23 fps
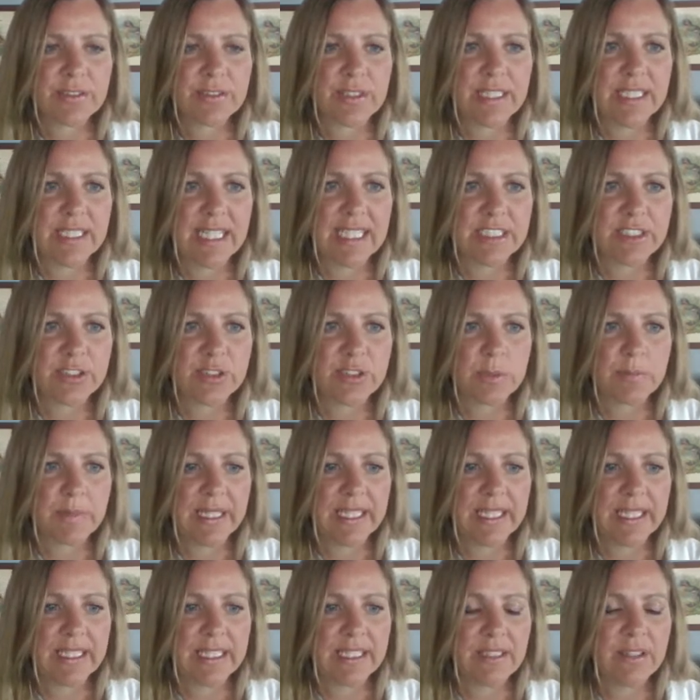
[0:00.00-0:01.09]
or
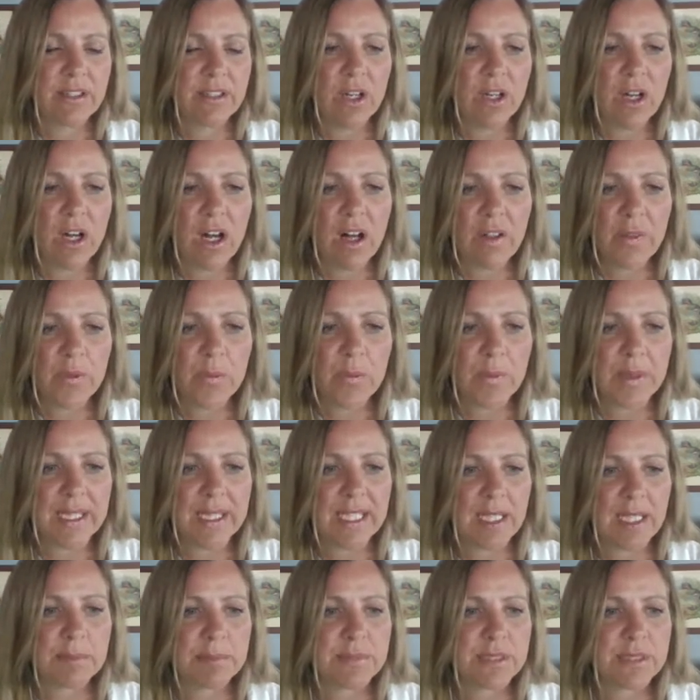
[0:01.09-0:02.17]
extirpated, all the way
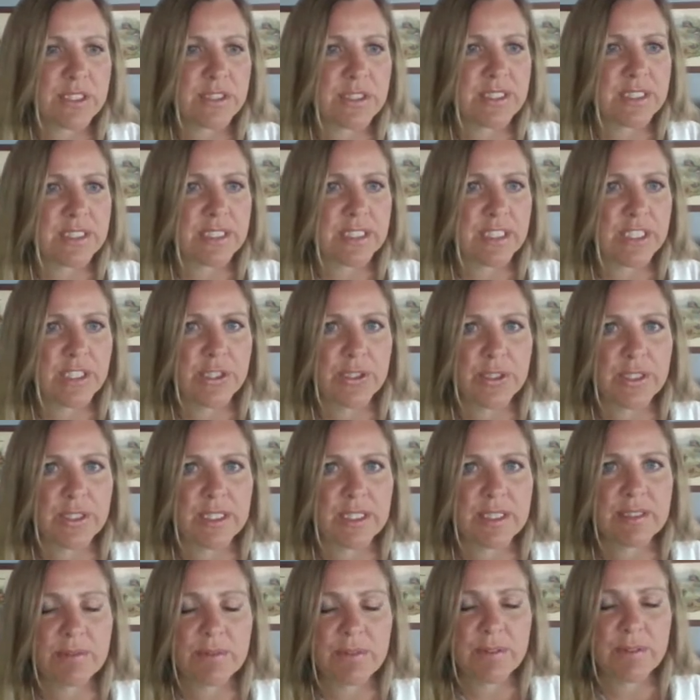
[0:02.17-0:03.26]
up to secure,
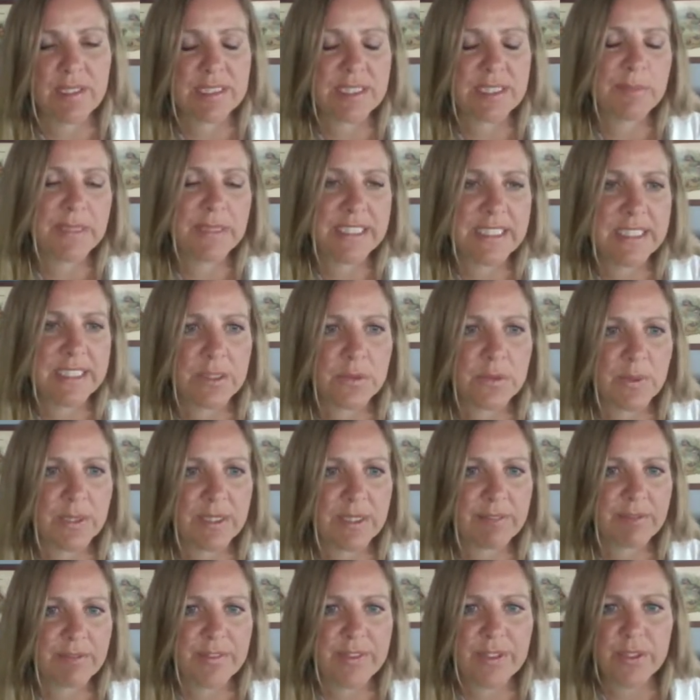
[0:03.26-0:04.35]
a species with
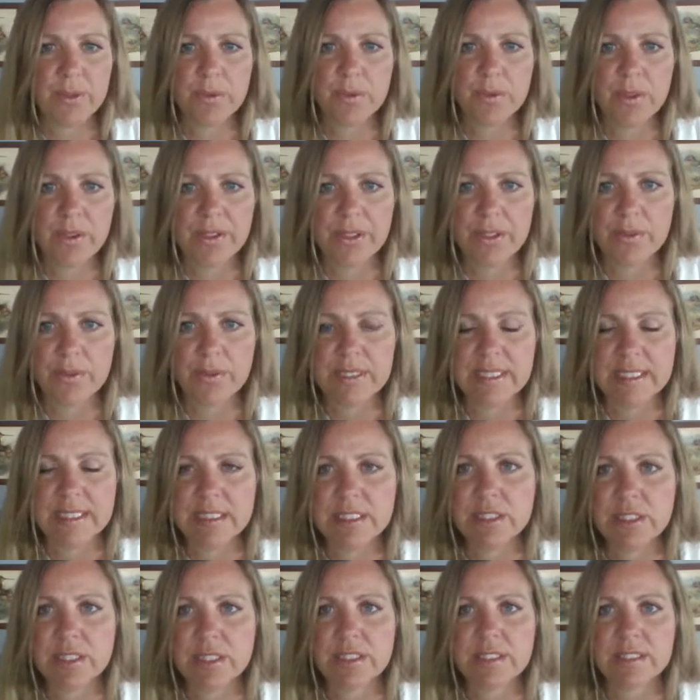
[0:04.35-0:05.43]
few or no
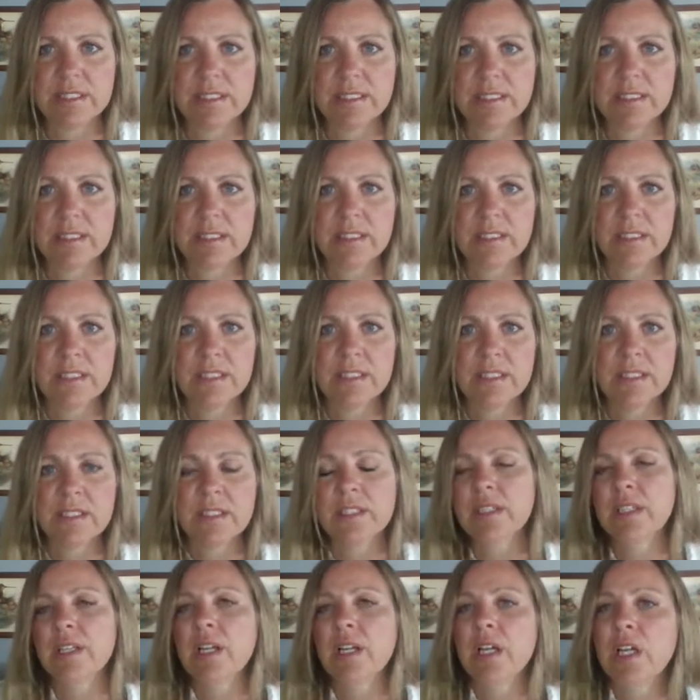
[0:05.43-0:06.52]
concerns.
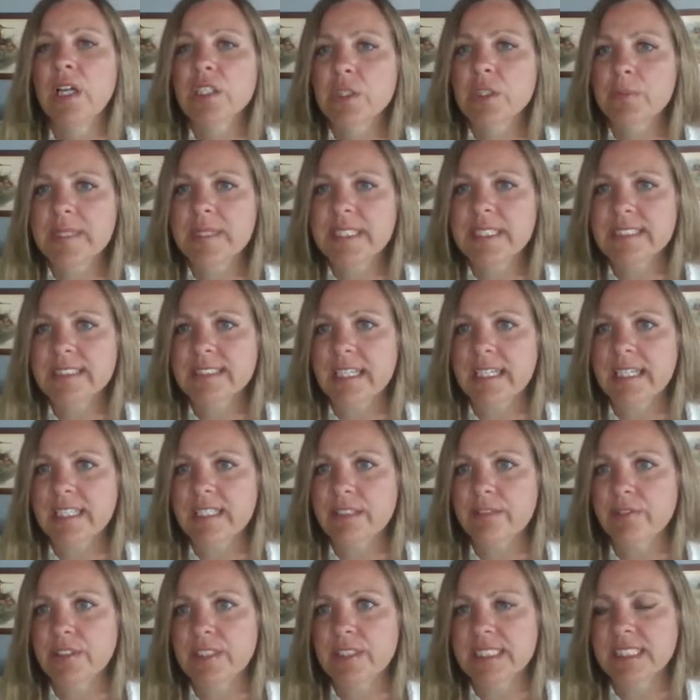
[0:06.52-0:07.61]
So we decided
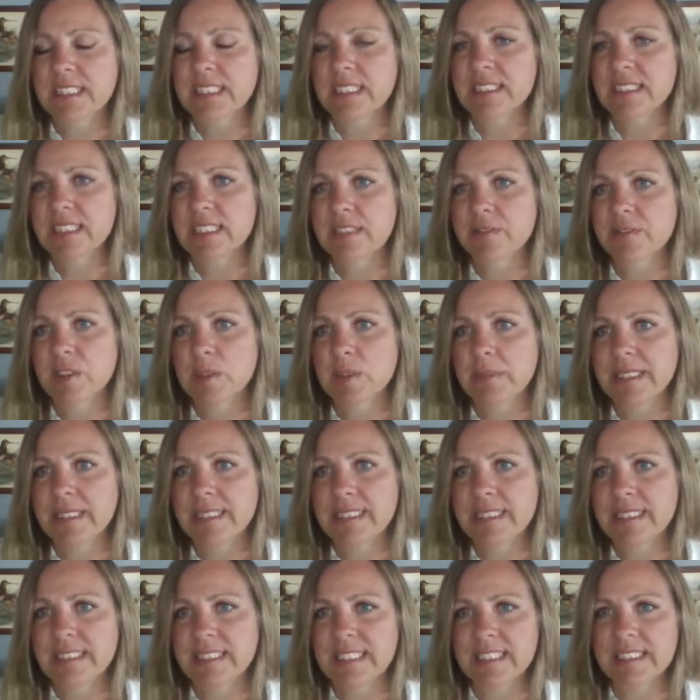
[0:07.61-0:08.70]
for the sensitive
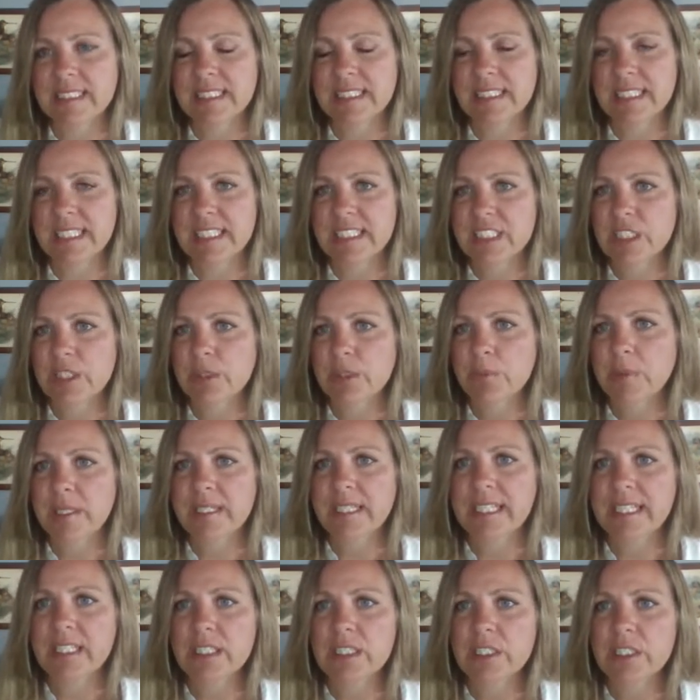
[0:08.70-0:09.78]
species designation, we'd
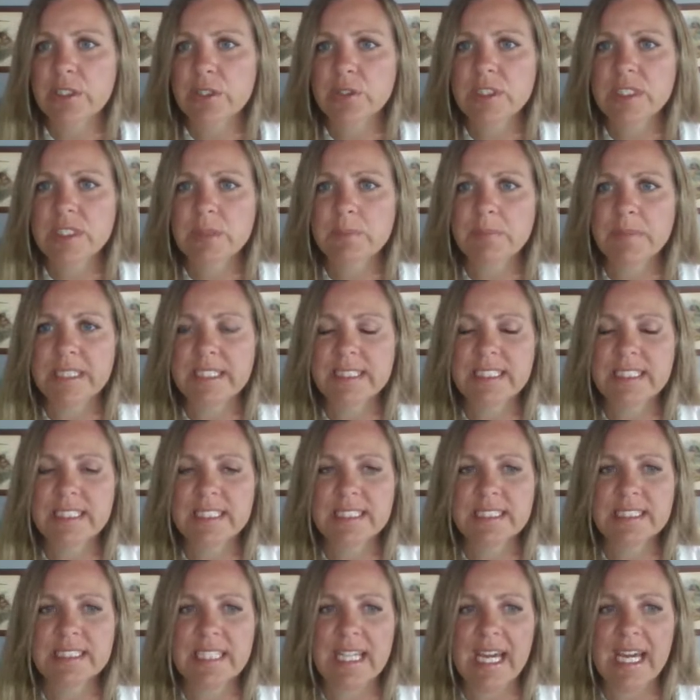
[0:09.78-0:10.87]
include
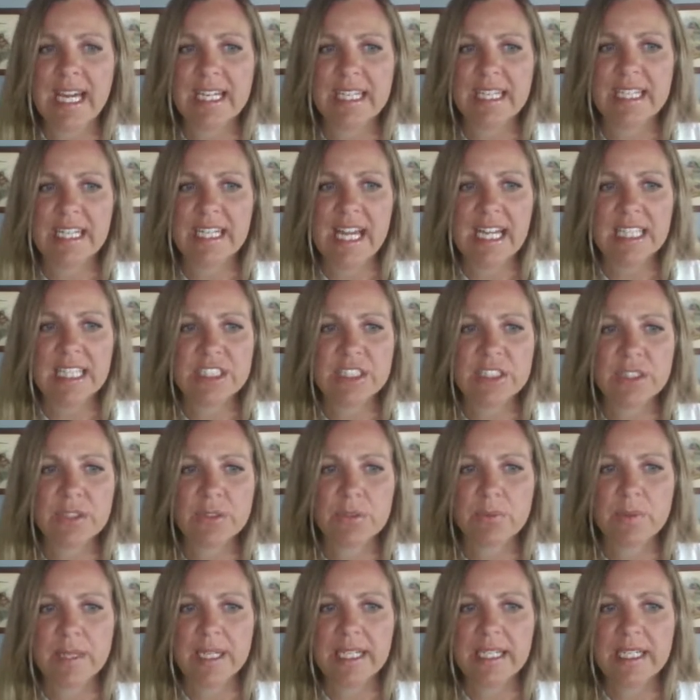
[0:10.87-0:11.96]
species that had a national
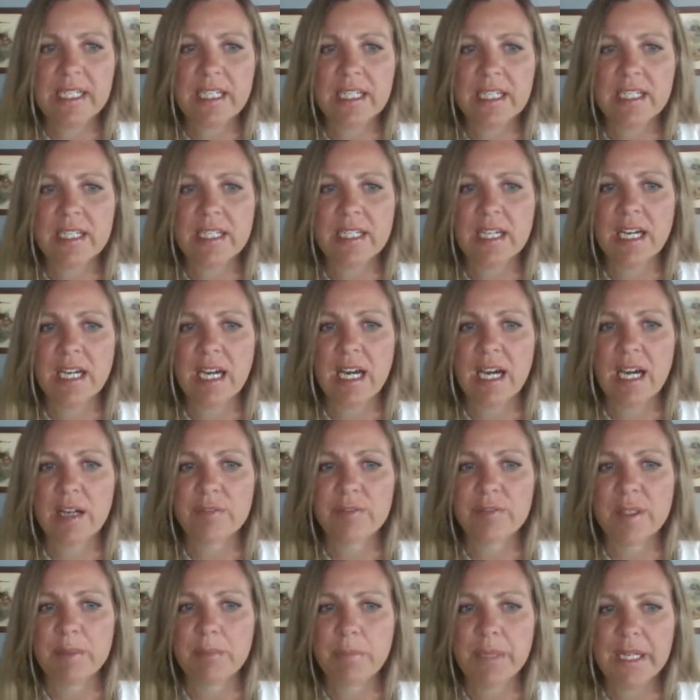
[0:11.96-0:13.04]
rank of
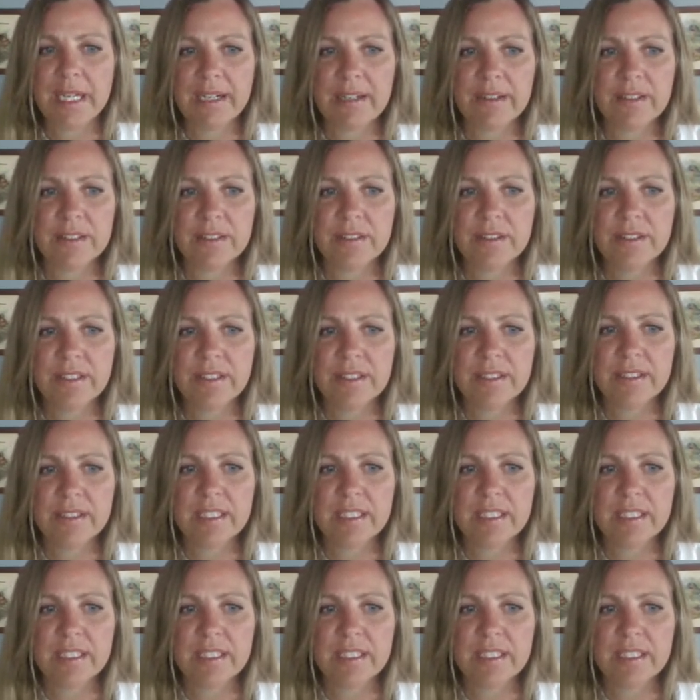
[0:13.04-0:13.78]
imperiled,